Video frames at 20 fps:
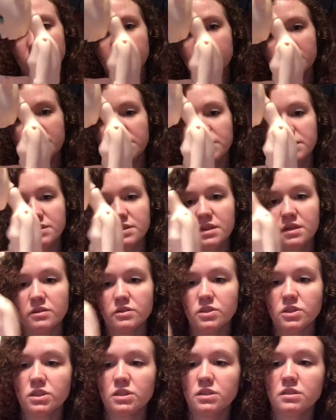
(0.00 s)
But the
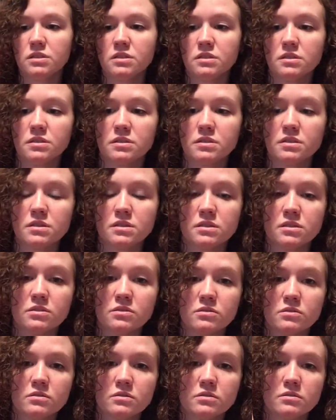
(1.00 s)
slouching is
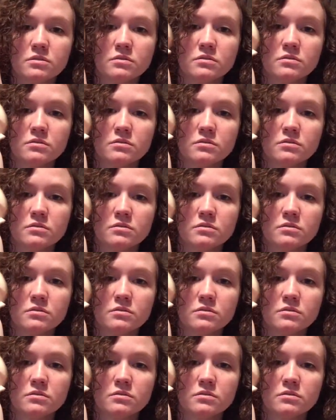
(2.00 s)
still